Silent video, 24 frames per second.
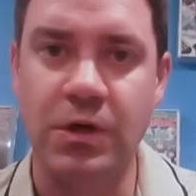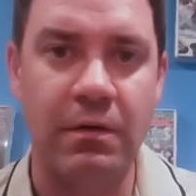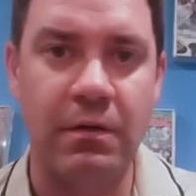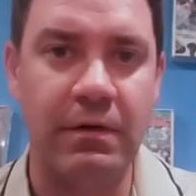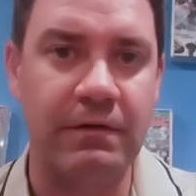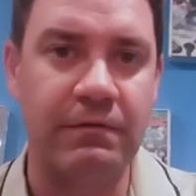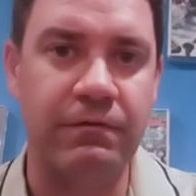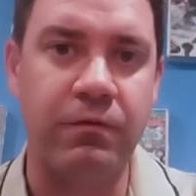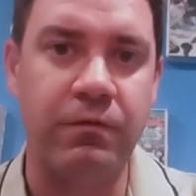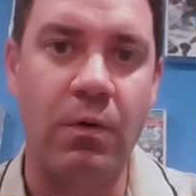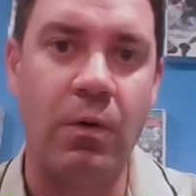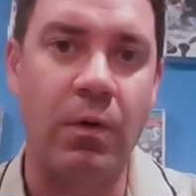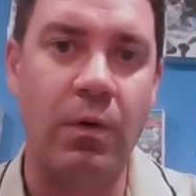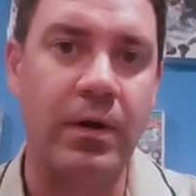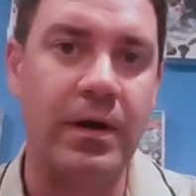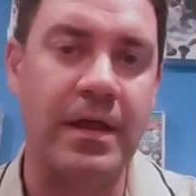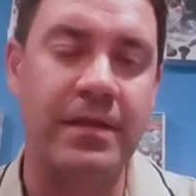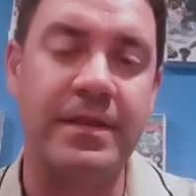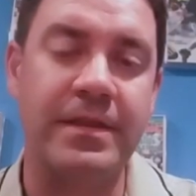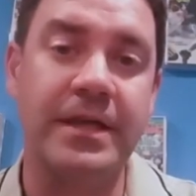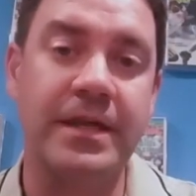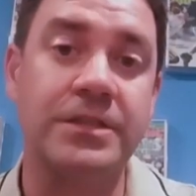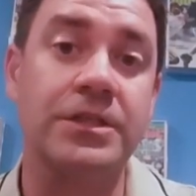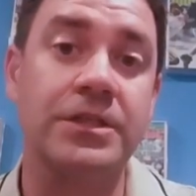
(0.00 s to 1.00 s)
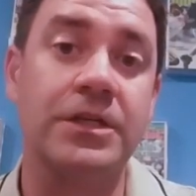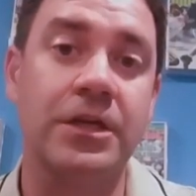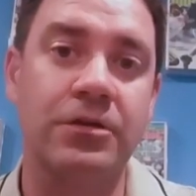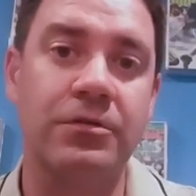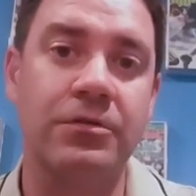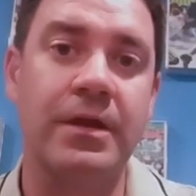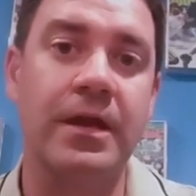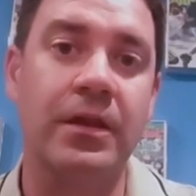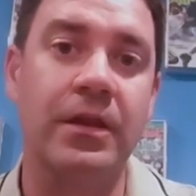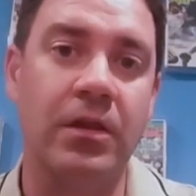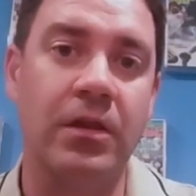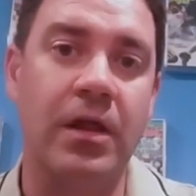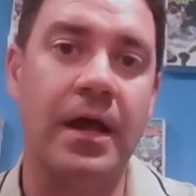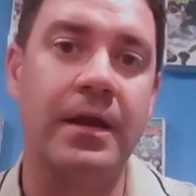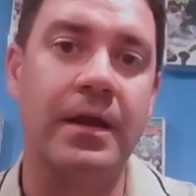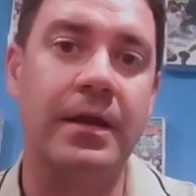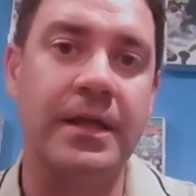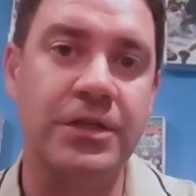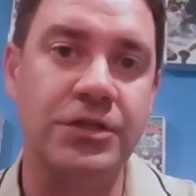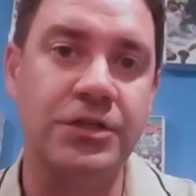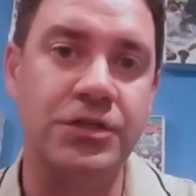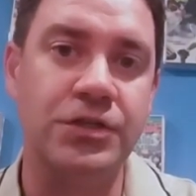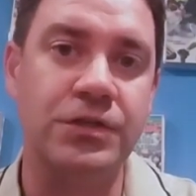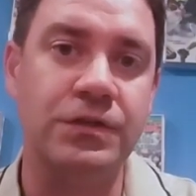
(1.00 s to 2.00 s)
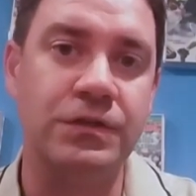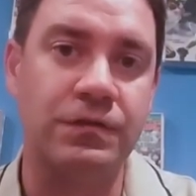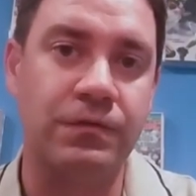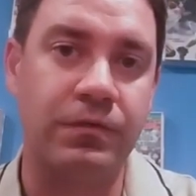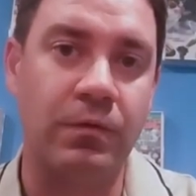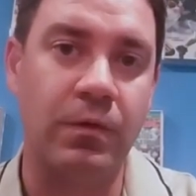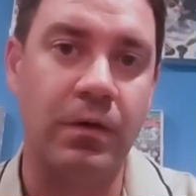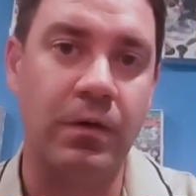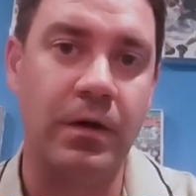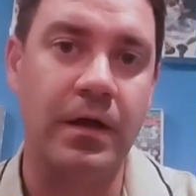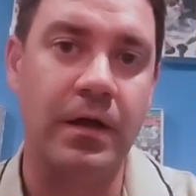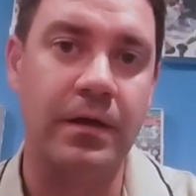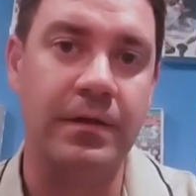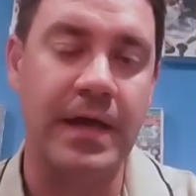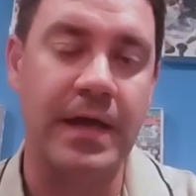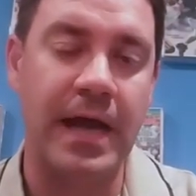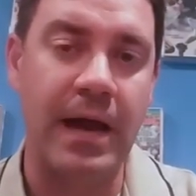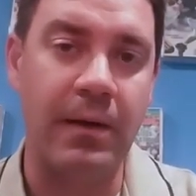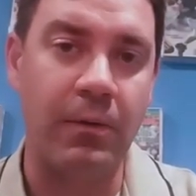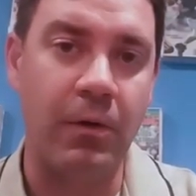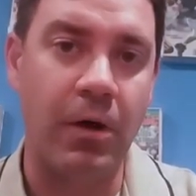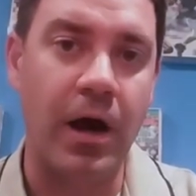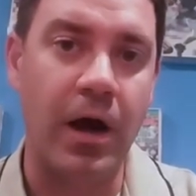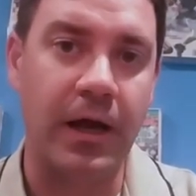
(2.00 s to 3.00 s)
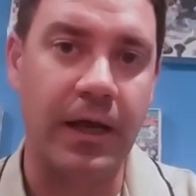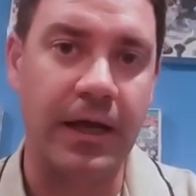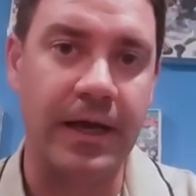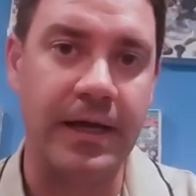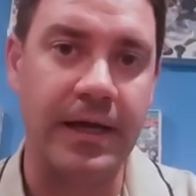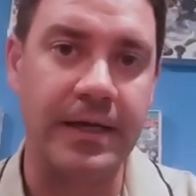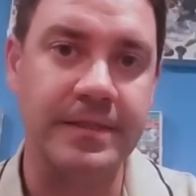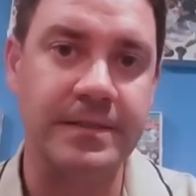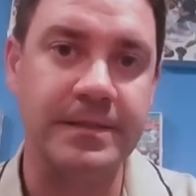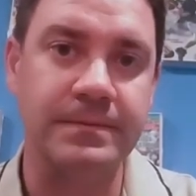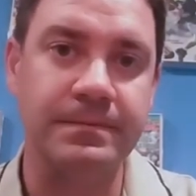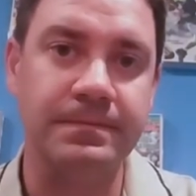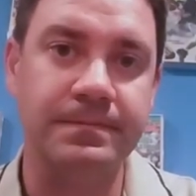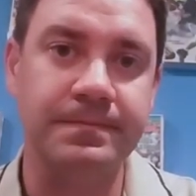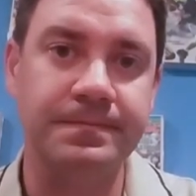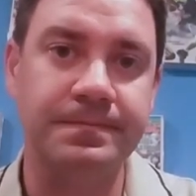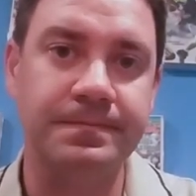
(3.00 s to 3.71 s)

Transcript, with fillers: going forward, and I think it's going to create a lot of issues for uh, the Iowa Hawkeyes.